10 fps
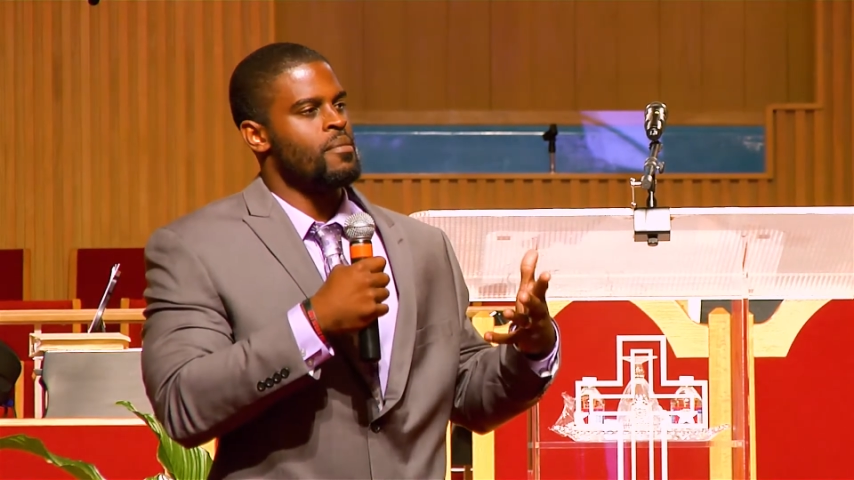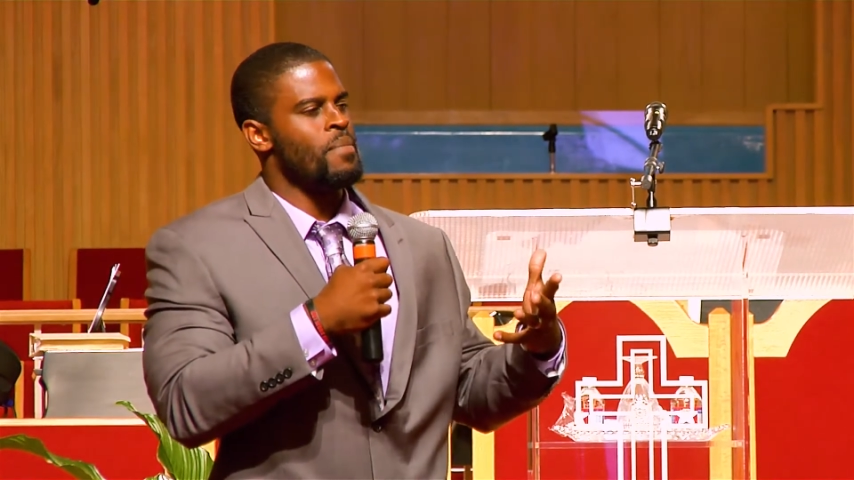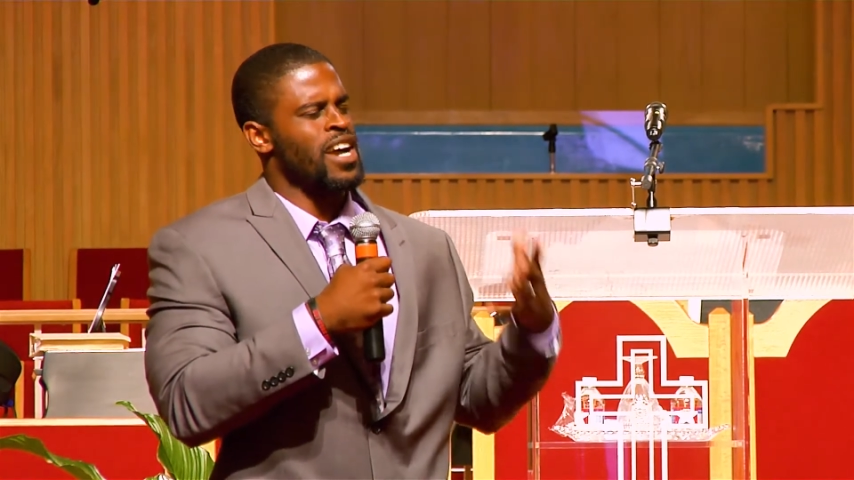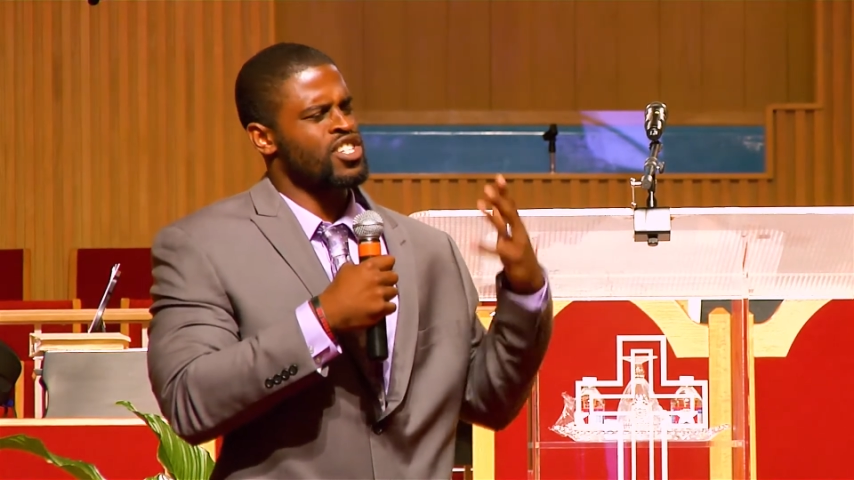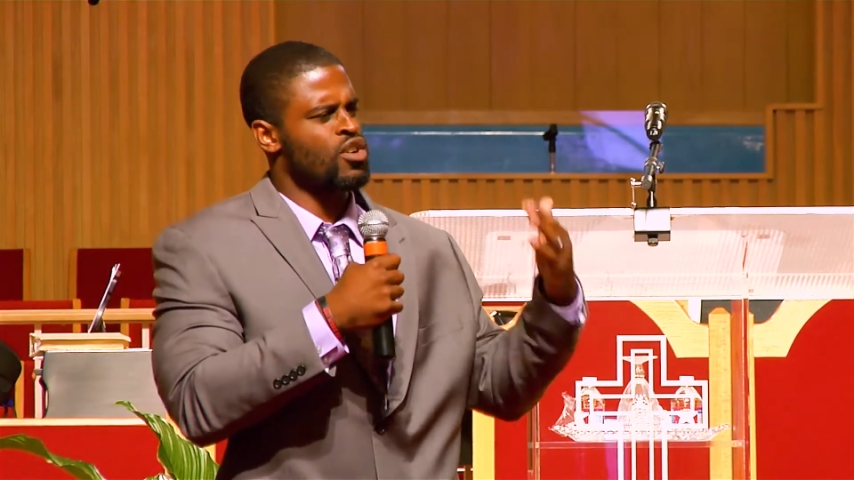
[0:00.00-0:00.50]

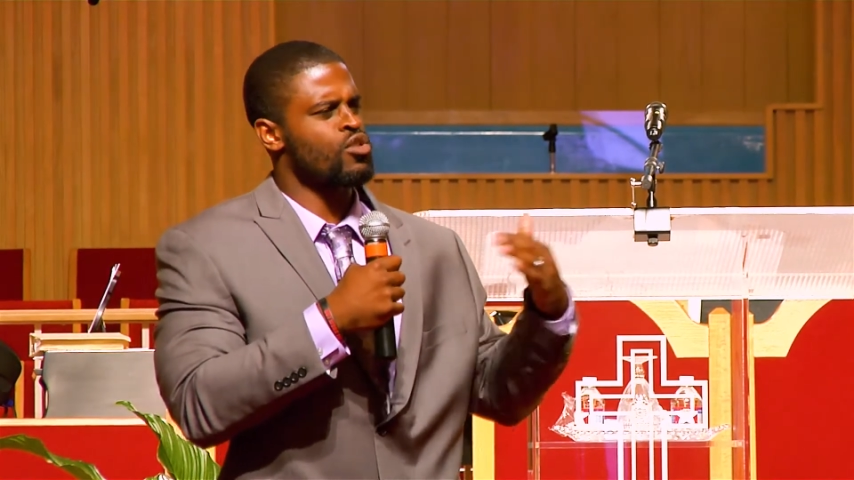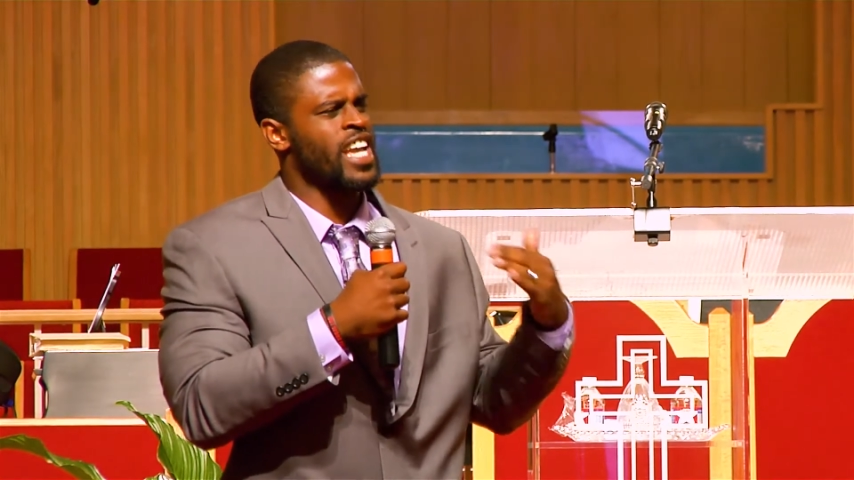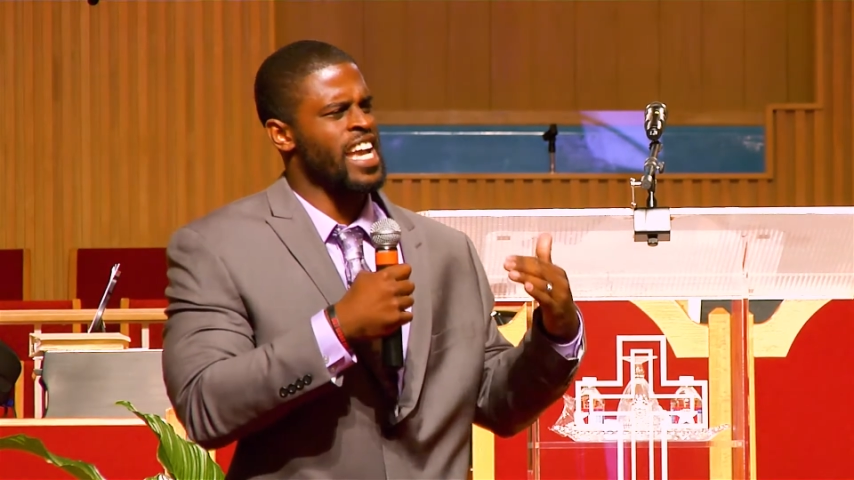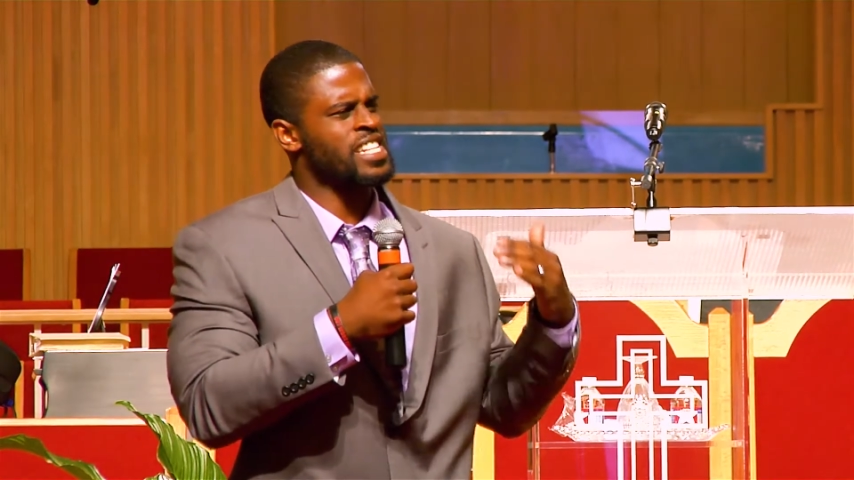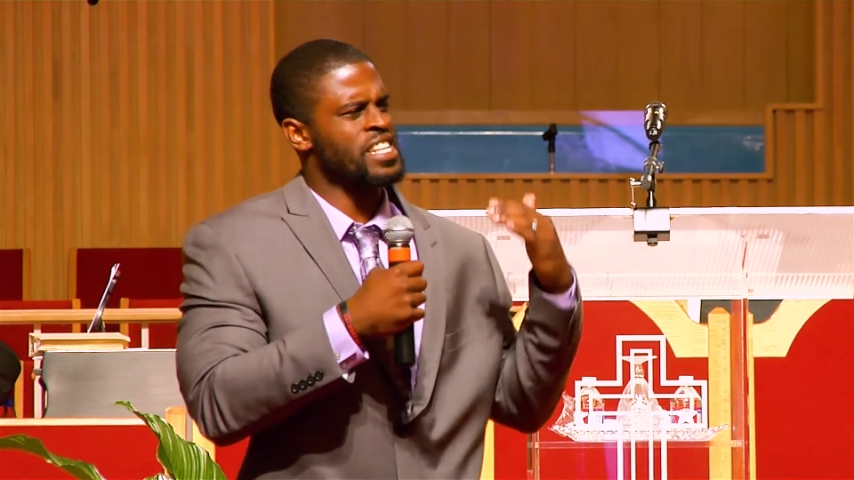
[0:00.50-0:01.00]
by
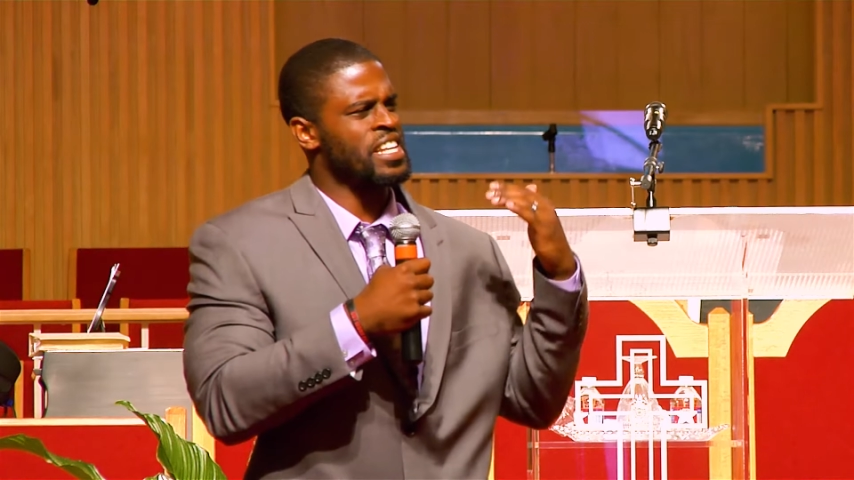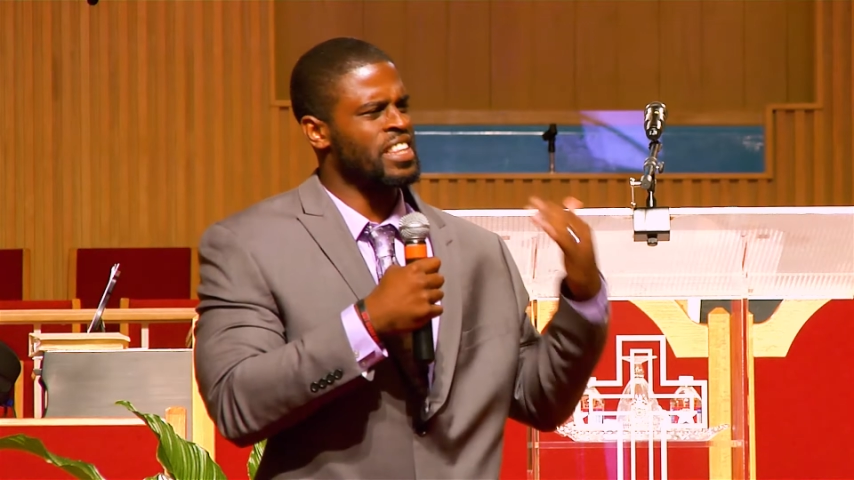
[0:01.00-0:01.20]
showcasing